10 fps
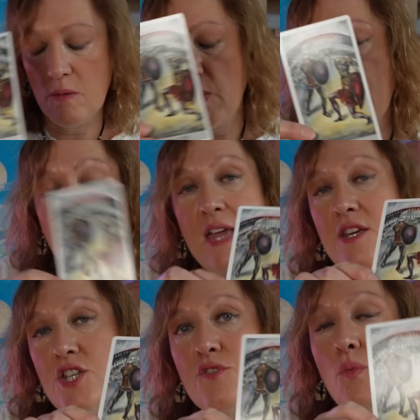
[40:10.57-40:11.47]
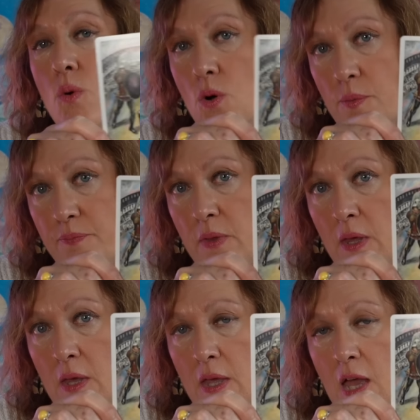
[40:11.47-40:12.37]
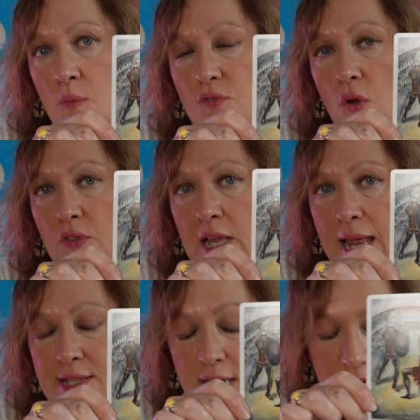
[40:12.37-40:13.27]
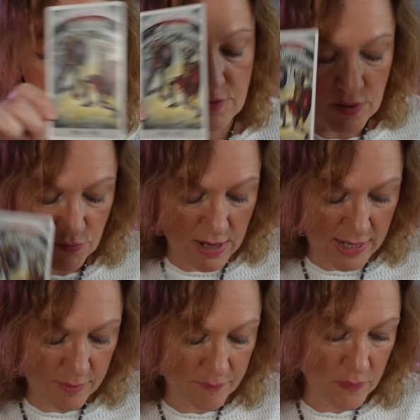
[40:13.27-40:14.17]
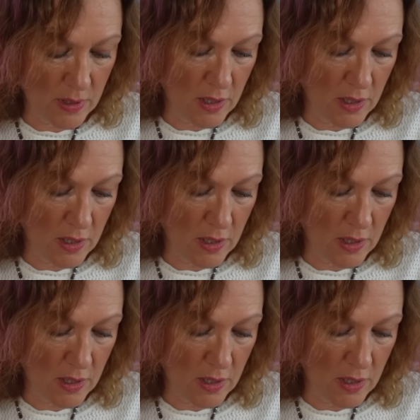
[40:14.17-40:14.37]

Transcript: we have the energy of war and we've got the gladiator in the ring.